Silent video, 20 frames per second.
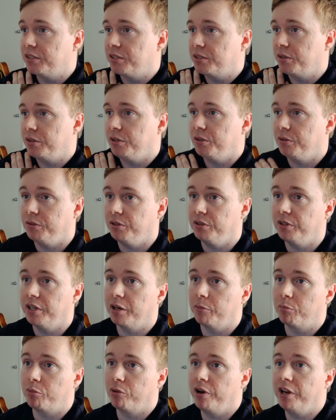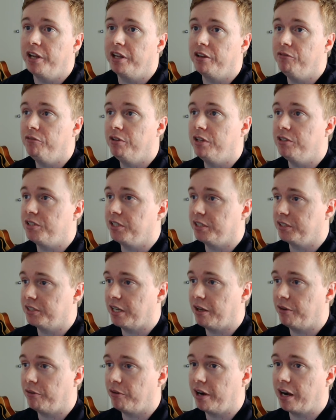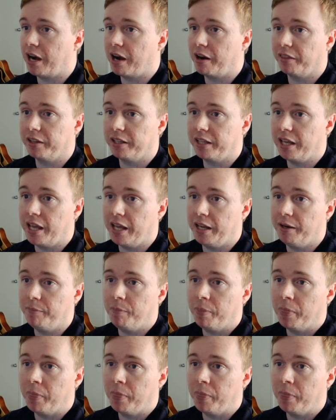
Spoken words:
so you get a pretty convincing sound right out of the gate.